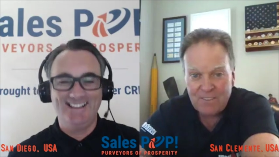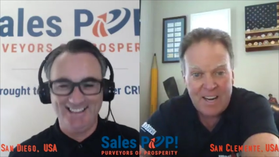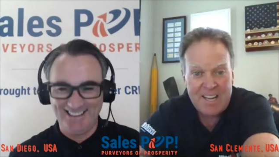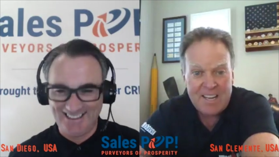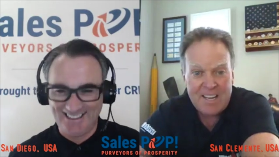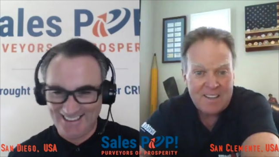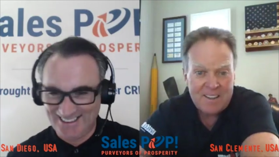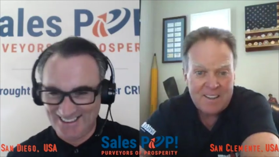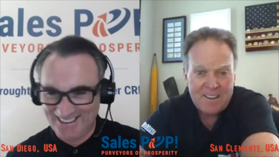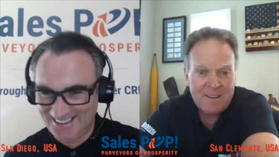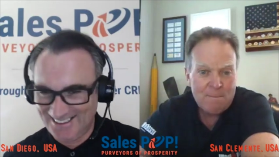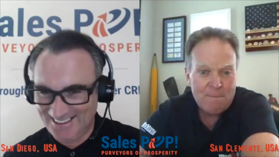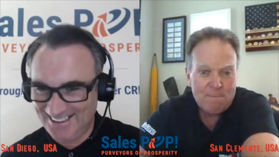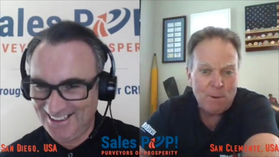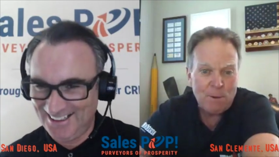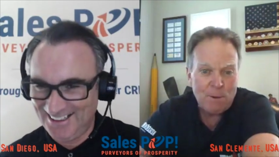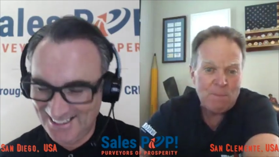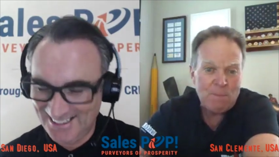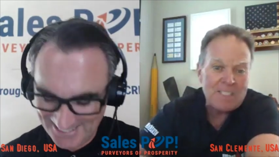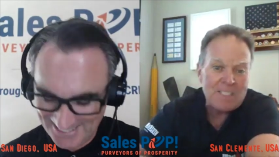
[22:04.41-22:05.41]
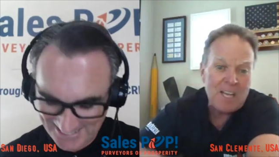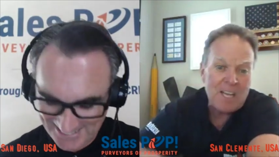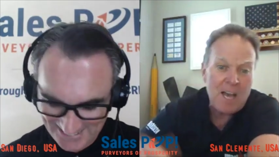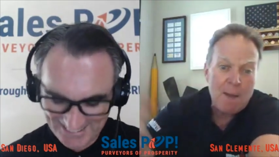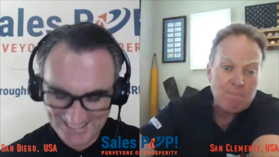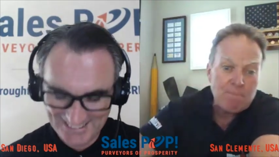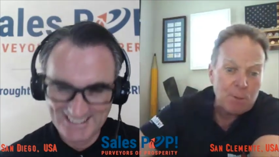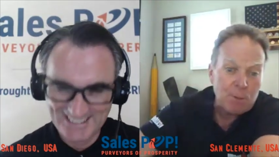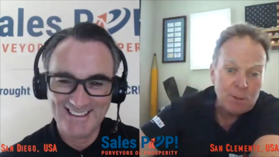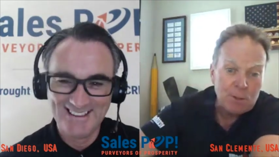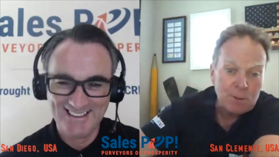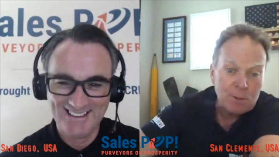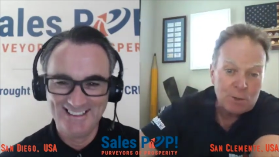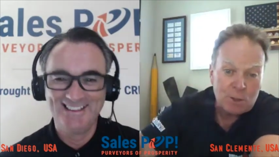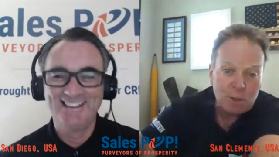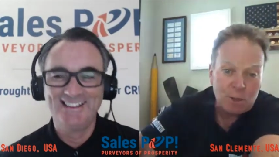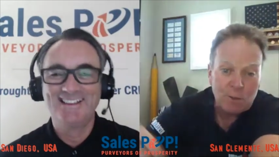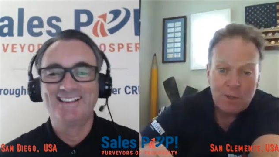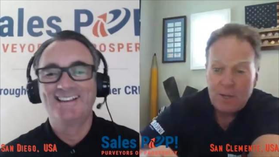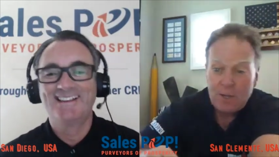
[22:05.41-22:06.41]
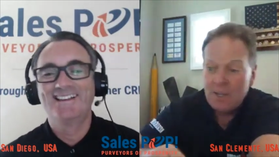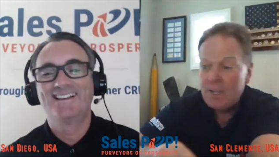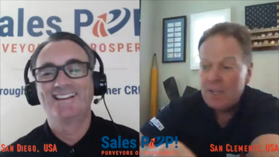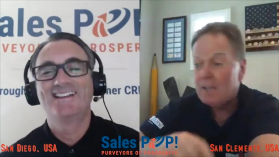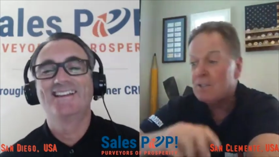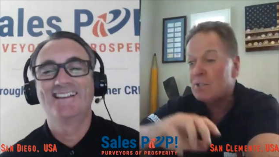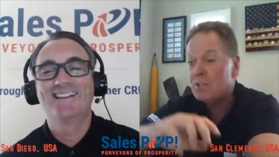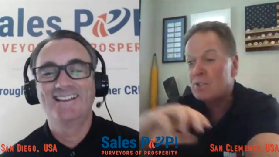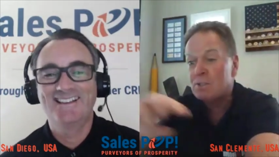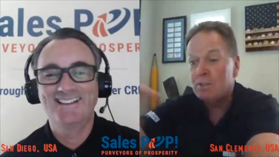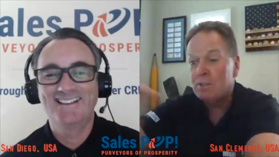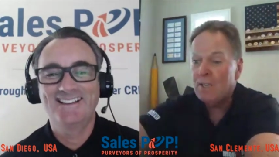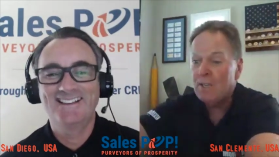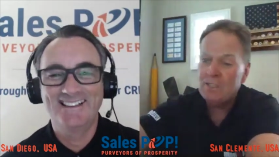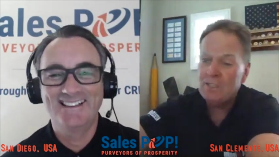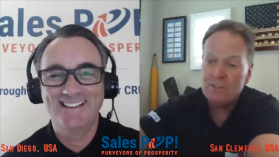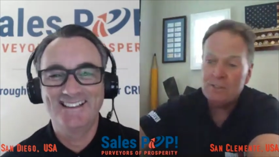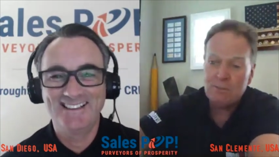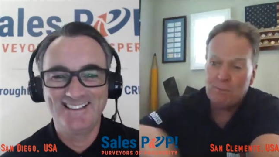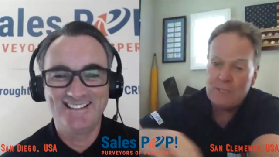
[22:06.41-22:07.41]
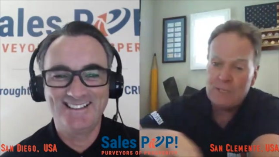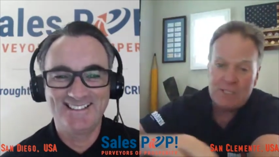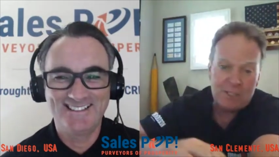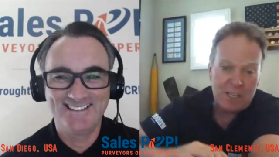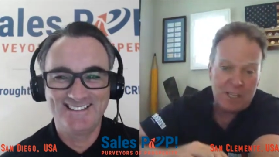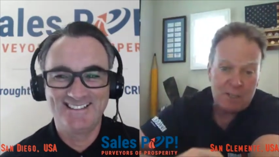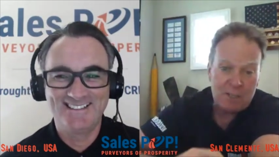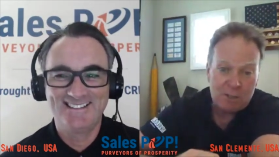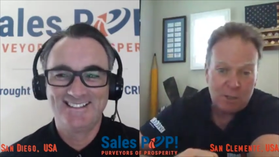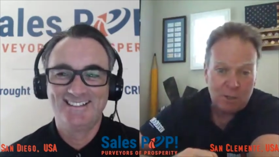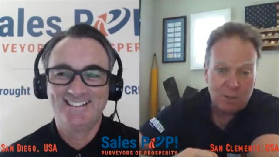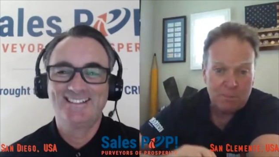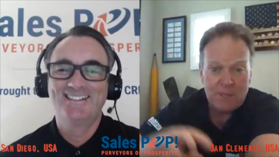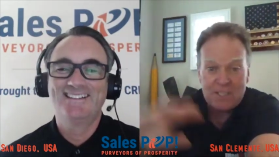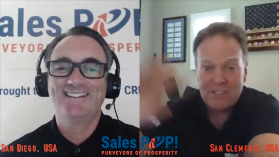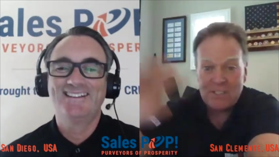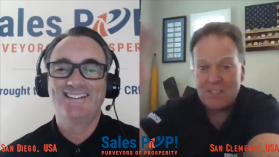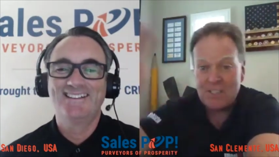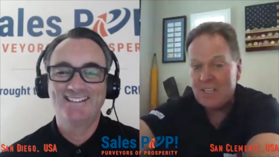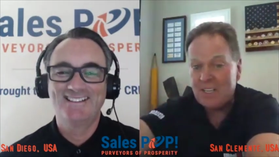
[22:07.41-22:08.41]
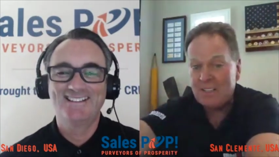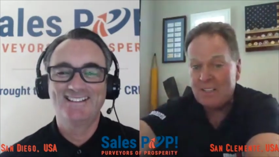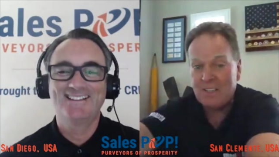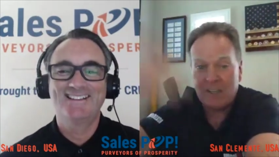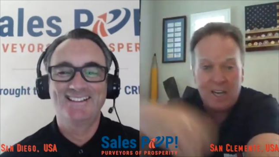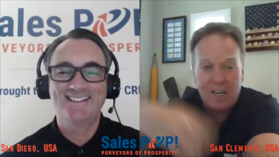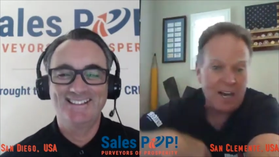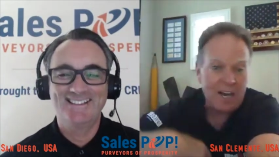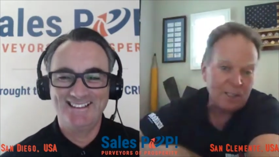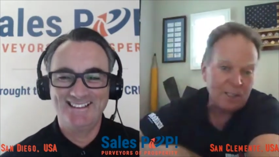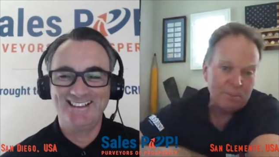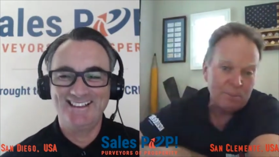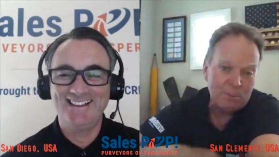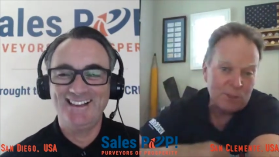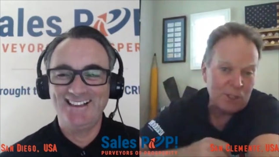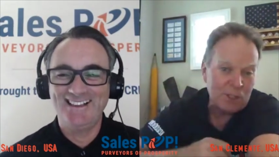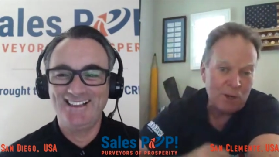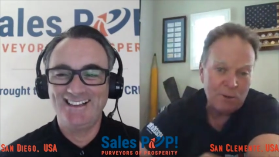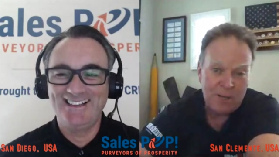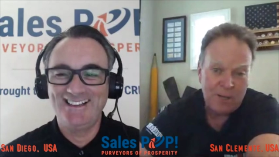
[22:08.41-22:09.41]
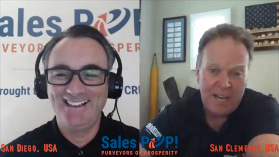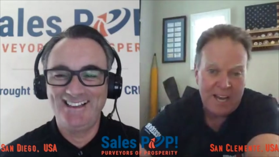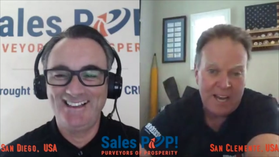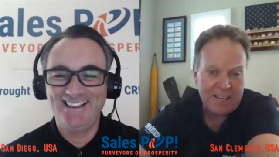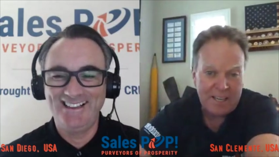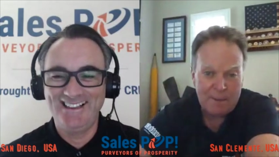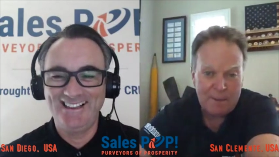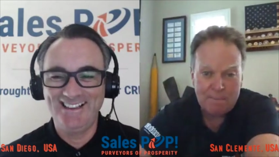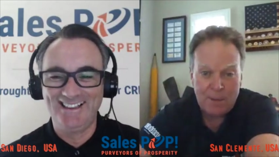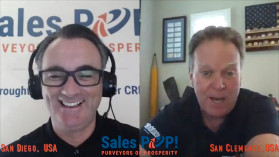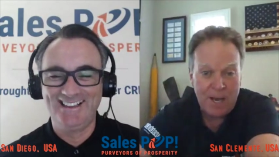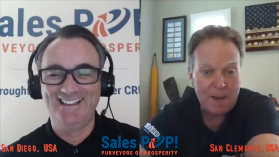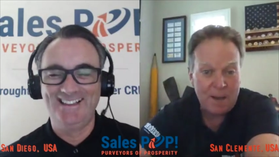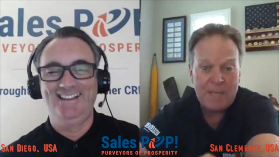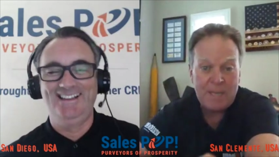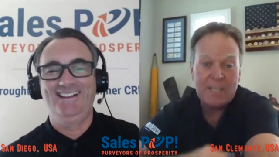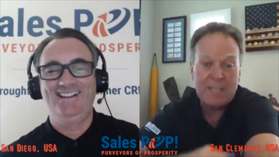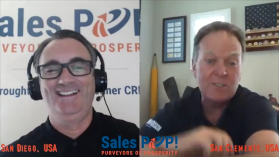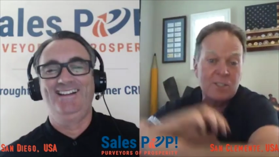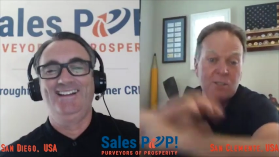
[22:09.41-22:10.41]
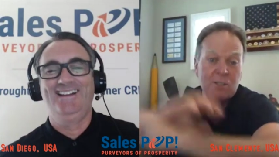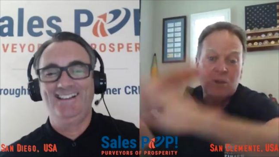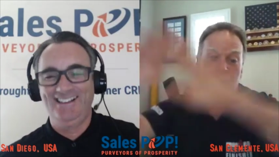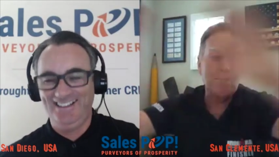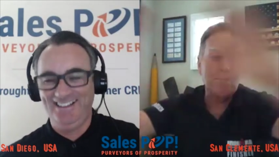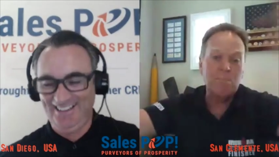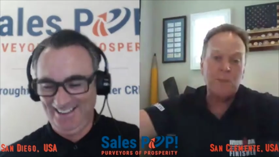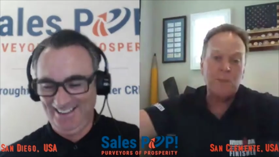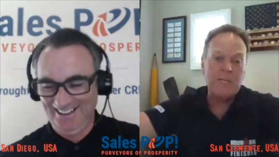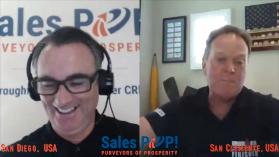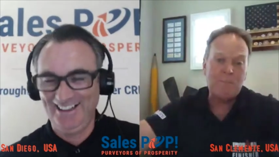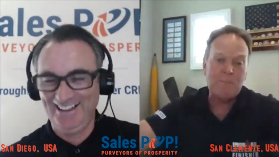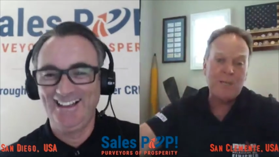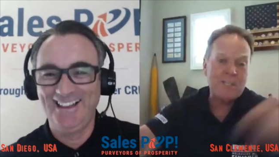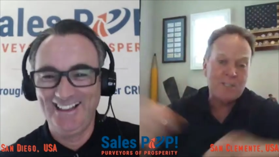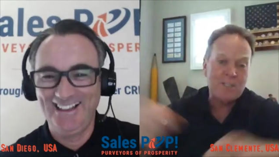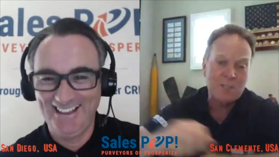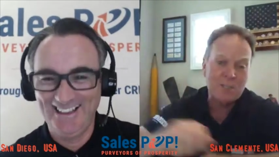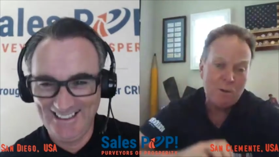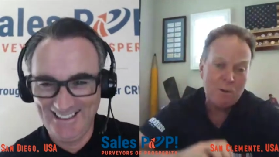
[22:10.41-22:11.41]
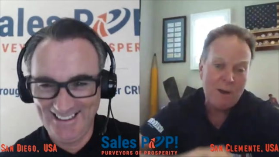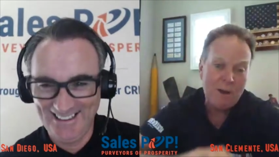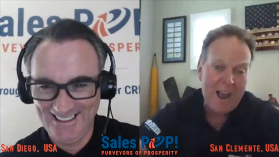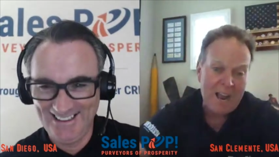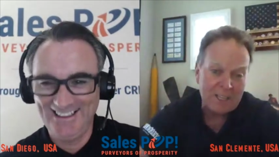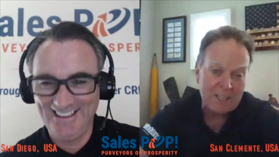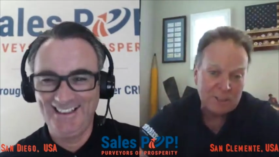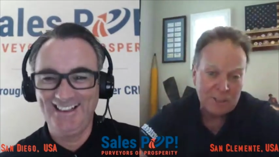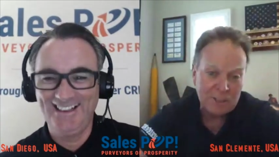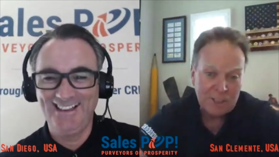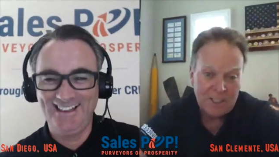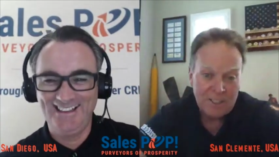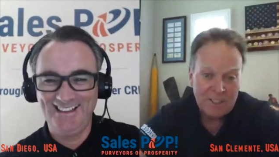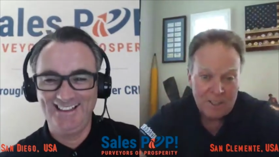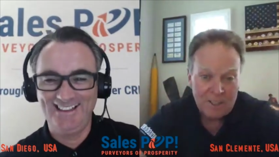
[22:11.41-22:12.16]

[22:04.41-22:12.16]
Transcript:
Speaker 1: right? Yeah. But my top producer, his his receipts are missing. The columns don't add up. I mean, it's a complete piece of trash